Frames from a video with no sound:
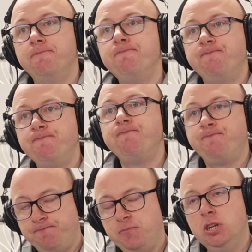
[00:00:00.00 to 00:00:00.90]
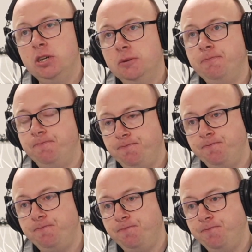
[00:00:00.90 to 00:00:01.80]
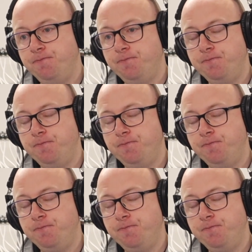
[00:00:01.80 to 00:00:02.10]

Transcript: Excellent. Yeah. Okay, that's really good.